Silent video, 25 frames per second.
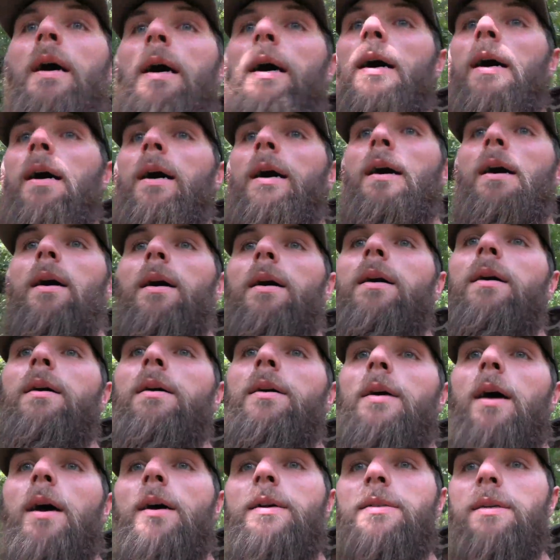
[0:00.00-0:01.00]
And
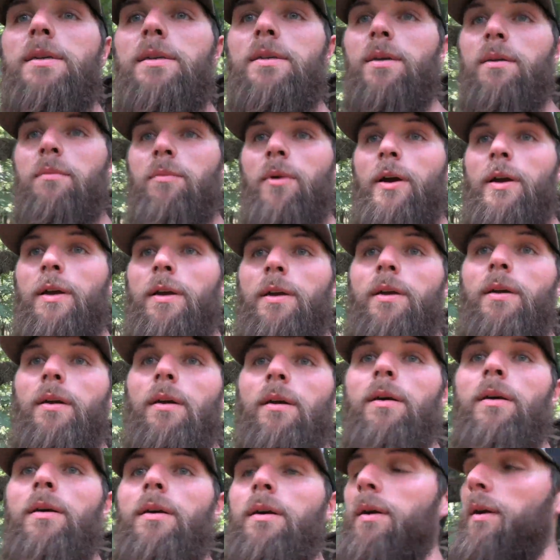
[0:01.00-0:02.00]
I see some right here.
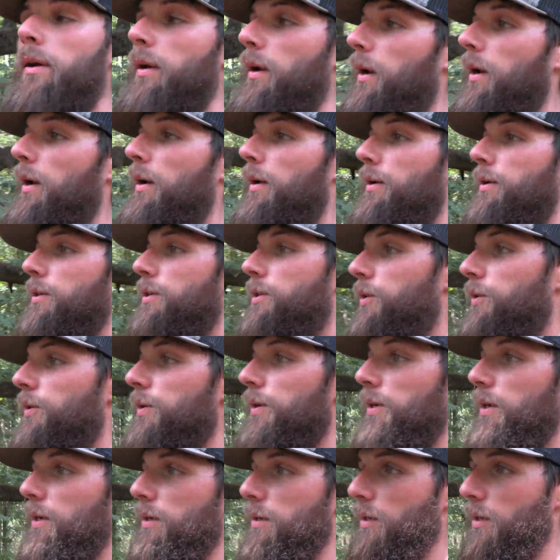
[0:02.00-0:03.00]
This
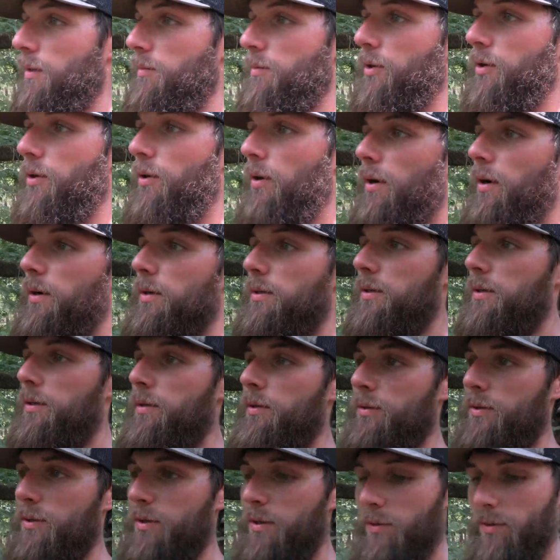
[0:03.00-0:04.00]
creek kind of comes across, and
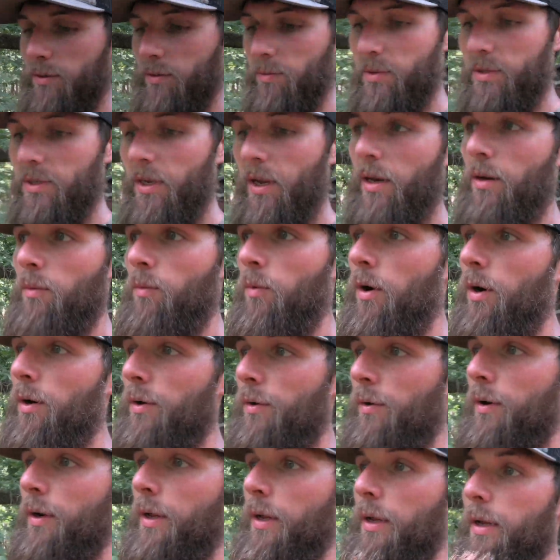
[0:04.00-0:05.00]
there's still some standing
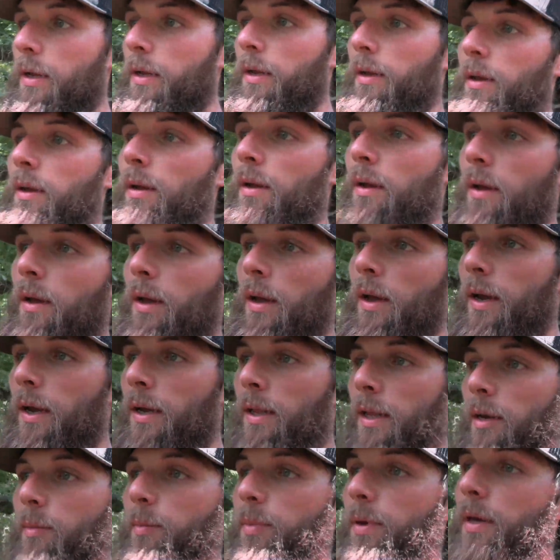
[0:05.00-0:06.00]
water in it.
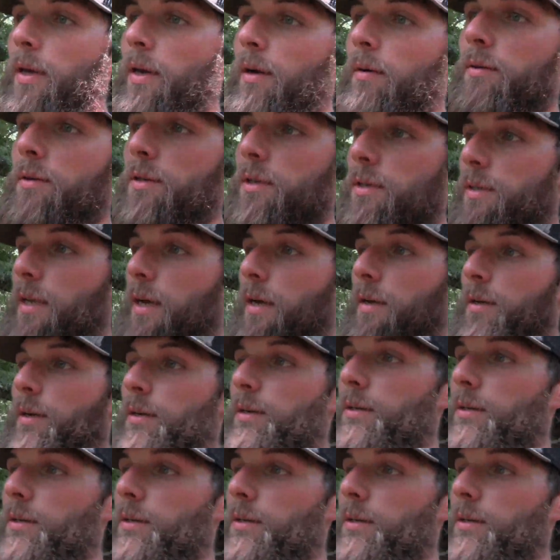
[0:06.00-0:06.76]
And that pig was just down there